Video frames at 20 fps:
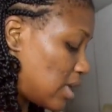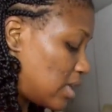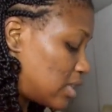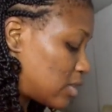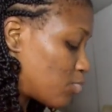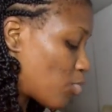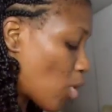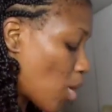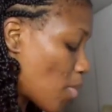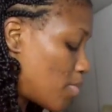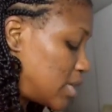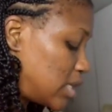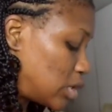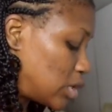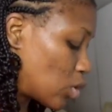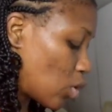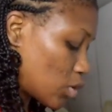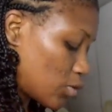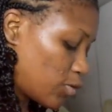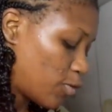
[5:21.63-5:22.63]
is probably
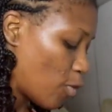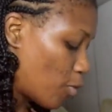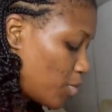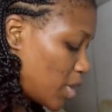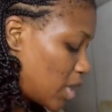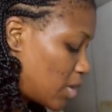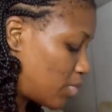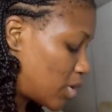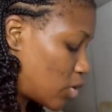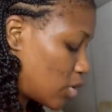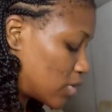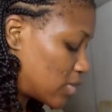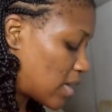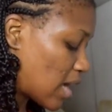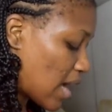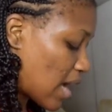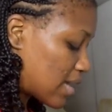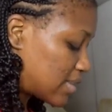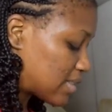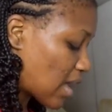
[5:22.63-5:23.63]
not for me, because
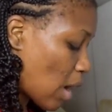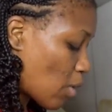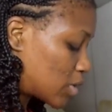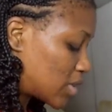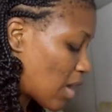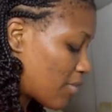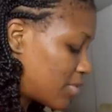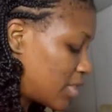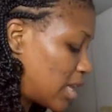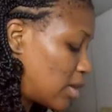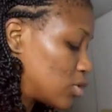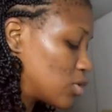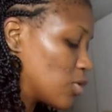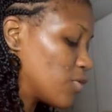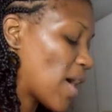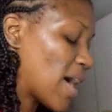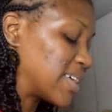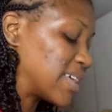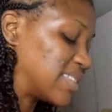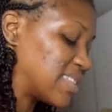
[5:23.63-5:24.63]
guys, I was having a lot
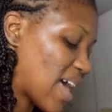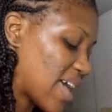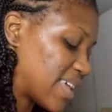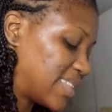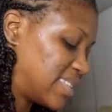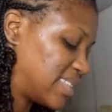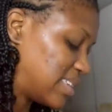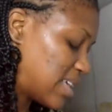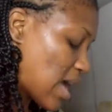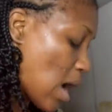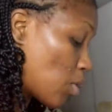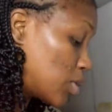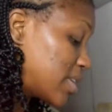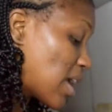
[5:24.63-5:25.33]
of anxiety.